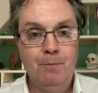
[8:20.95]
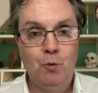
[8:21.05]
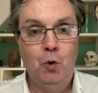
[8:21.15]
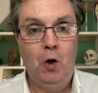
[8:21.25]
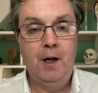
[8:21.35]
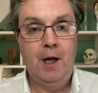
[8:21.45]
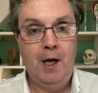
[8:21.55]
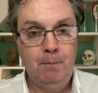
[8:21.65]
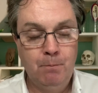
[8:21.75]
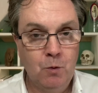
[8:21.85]
more
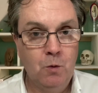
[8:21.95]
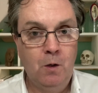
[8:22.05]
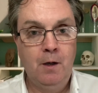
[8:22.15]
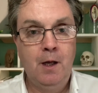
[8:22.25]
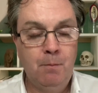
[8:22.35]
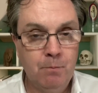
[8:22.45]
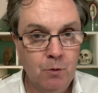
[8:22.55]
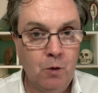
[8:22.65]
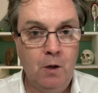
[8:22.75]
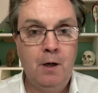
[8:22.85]
and more and
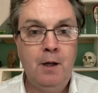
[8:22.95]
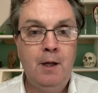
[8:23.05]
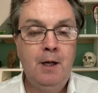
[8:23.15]
more